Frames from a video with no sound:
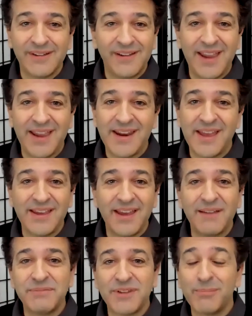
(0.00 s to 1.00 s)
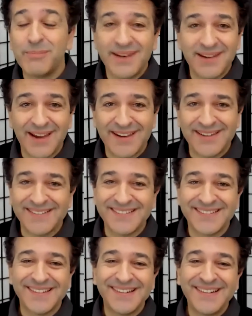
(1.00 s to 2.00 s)
a.m. to midnight
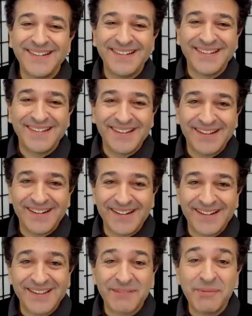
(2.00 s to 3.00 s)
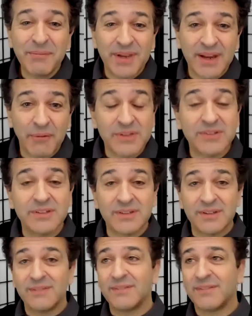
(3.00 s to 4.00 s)
commitment.
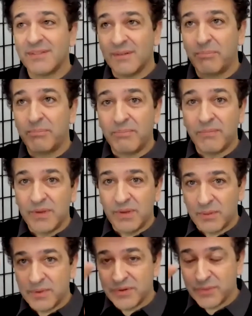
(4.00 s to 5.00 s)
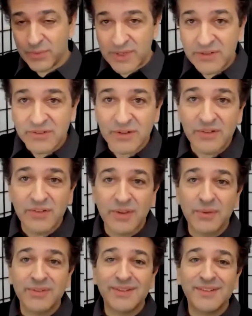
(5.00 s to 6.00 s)
There was research that
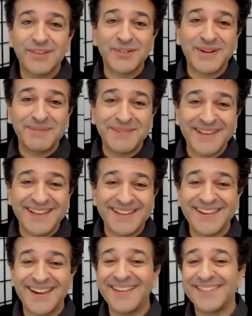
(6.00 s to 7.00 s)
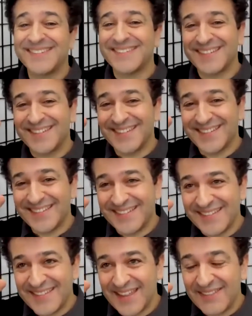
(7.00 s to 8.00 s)
was extremely intense.
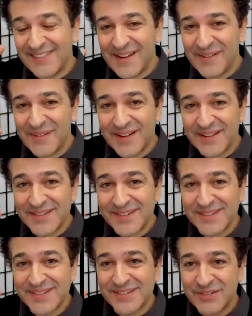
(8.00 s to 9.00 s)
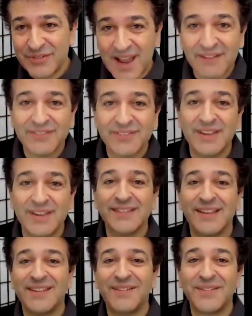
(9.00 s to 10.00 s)
Then there was drafting,
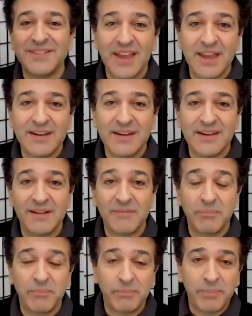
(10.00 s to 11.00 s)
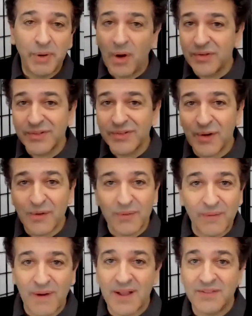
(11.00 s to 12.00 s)
then there was editing, but
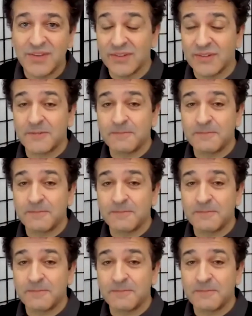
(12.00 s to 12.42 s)
also it's